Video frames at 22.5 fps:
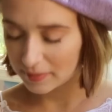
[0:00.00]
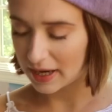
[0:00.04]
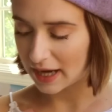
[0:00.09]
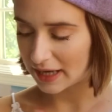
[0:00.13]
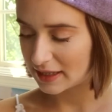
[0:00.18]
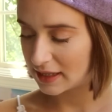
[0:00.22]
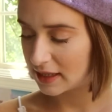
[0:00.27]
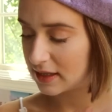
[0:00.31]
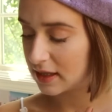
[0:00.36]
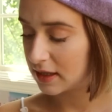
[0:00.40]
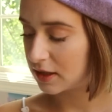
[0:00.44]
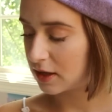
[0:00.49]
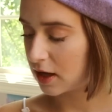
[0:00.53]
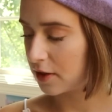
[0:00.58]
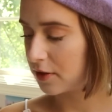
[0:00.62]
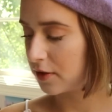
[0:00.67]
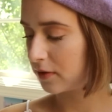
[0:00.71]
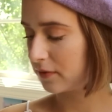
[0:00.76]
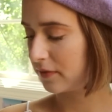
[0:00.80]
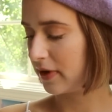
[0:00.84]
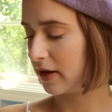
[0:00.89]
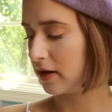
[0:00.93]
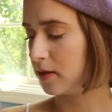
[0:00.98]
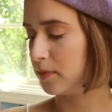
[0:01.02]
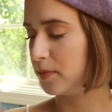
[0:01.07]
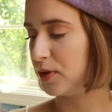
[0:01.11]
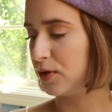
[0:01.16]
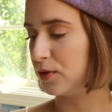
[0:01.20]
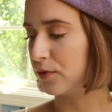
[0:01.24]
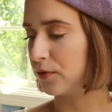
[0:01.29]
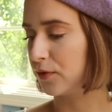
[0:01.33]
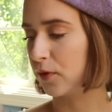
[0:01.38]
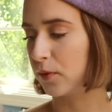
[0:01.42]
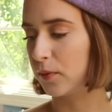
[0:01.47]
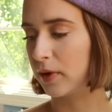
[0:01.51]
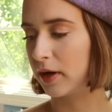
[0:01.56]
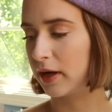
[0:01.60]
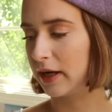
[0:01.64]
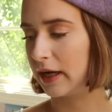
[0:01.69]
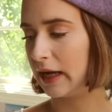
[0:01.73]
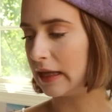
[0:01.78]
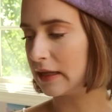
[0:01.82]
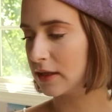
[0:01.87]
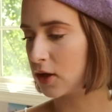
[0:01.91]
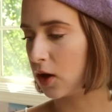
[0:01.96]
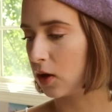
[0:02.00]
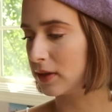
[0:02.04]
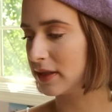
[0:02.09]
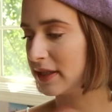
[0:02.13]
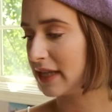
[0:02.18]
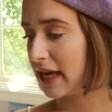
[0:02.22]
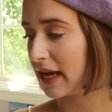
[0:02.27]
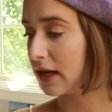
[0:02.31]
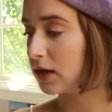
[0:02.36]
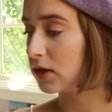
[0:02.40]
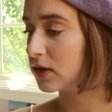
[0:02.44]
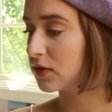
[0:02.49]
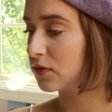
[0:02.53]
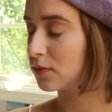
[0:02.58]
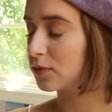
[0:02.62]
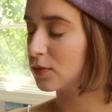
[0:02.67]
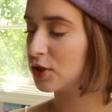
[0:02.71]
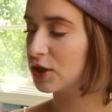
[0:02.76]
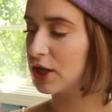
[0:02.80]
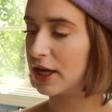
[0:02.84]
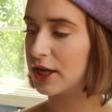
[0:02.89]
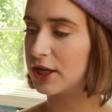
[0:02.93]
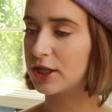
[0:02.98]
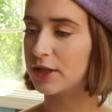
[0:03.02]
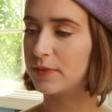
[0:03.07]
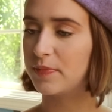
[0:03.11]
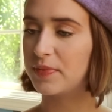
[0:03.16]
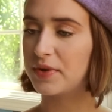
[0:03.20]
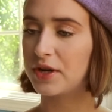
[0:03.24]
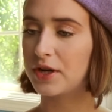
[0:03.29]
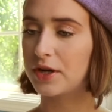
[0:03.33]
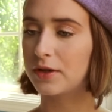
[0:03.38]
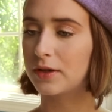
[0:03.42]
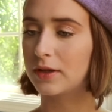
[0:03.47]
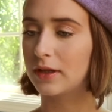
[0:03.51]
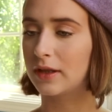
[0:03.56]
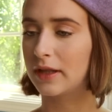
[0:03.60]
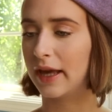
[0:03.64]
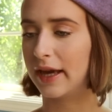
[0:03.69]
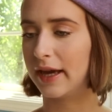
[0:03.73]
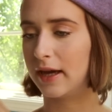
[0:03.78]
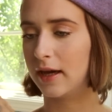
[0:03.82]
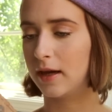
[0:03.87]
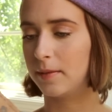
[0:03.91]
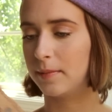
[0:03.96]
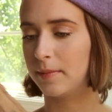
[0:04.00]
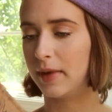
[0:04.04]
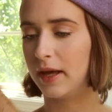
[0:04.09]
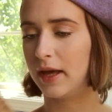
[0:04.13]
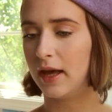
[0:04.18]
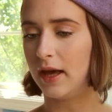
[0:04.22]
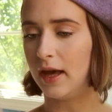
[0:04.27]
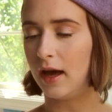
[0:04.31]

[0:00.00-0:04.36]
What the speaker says: Next is another very beautiful one. It's called Tales from Shakespeare Lamb.